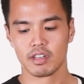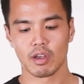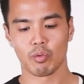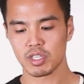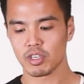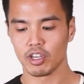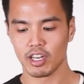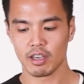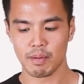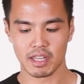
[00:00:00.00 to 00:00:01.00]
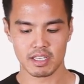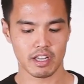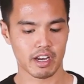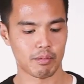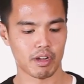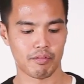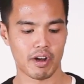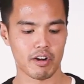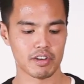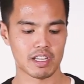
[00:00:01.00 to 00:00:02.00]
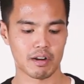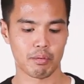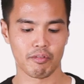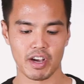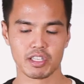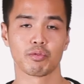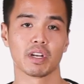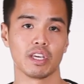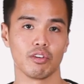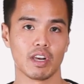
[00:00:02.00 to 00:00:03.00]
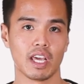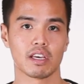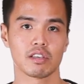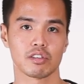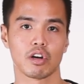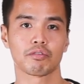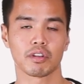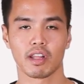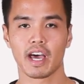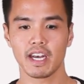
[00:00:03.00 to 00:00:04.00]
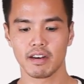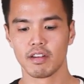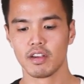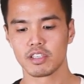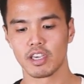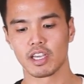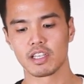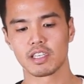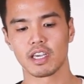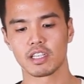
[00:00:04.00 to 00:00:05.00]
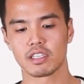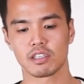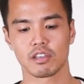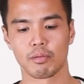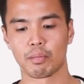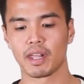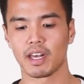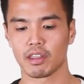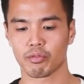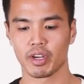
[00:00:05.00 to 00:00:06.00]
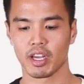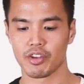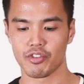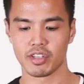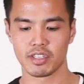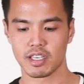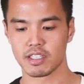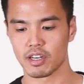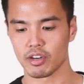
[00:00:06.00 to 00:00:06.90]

Now what's so unique about this lighting modifier is that it provides a really unique soft light. So you can see it's completely 360